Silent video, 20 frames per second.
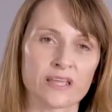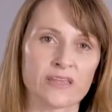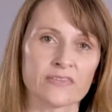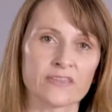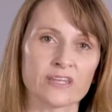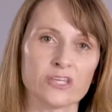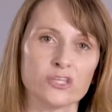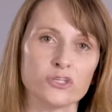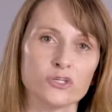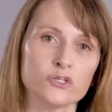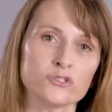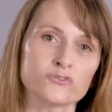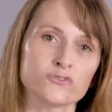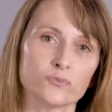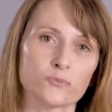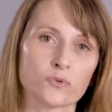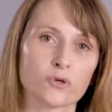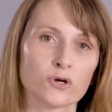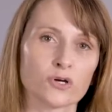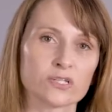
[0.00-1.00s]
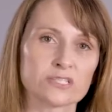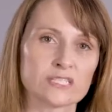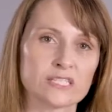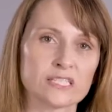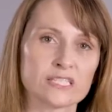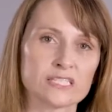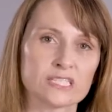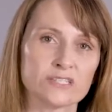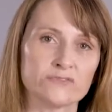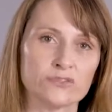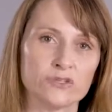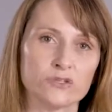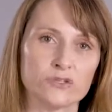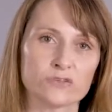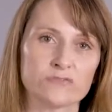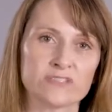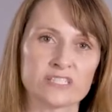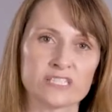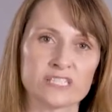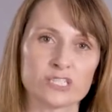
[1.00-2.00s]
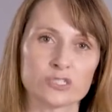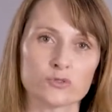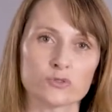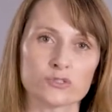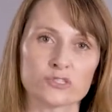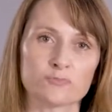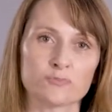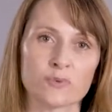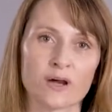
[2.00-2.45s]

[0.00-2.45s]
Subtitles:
then a useful plot is to view the residuals